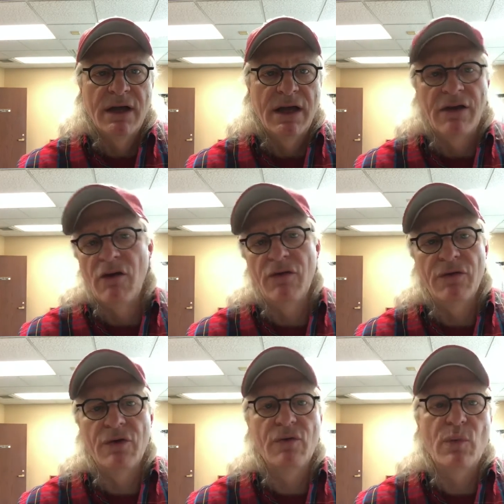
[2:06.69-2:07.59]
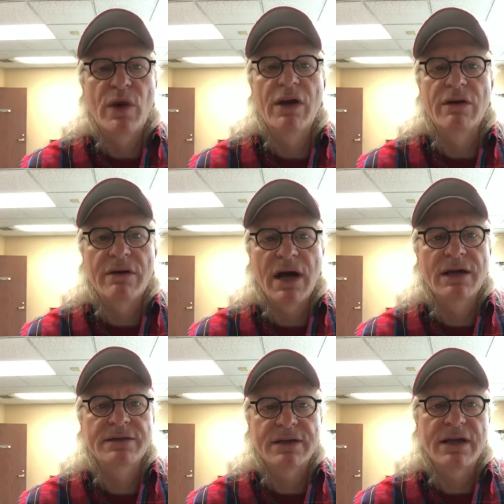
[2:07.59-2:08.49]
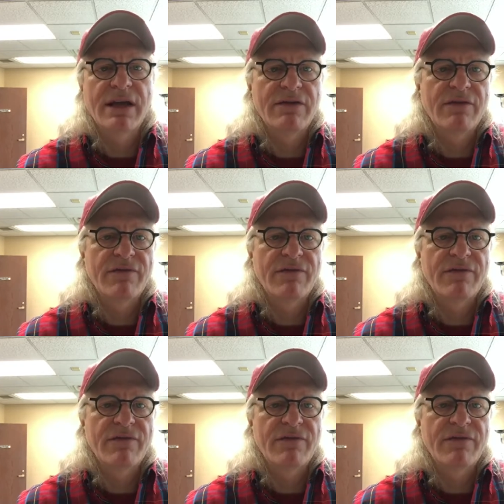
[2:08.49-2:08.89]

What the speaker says: And although we are not together